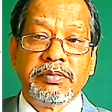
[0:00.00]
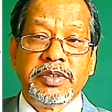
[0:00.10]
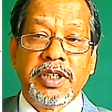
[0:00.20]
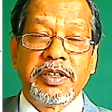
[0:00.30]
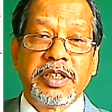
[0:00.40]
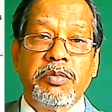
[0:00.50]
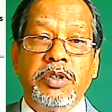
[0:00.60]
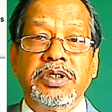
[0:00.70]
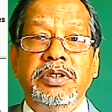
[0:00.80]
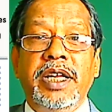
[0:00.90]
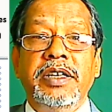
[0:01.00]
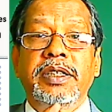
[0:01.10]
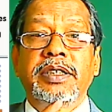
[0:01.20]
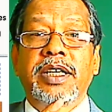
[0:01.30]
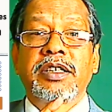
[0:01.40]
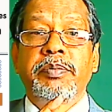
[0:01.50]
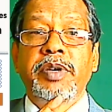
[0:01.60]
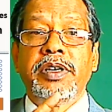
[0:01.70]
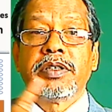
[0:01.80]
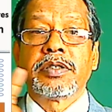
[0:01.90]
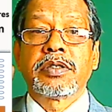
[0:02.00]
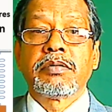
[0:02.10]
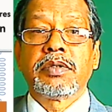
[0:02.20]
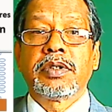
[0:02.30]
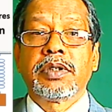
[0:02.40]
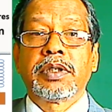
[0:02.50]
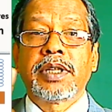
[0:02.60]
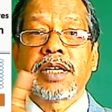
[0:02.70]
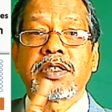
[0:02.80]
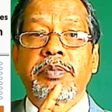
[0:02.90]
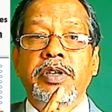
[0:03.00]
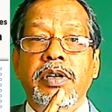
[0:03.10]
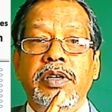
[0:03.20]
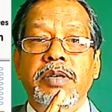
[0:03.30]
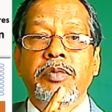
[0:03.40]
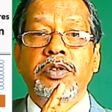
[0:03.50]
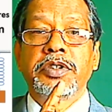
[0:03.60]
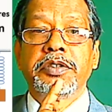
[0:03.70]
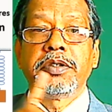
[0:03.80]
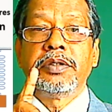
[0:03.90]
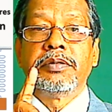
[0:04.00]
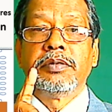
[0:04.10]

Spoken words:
Periodic motion, anything that repeats, that's a periodic motion too.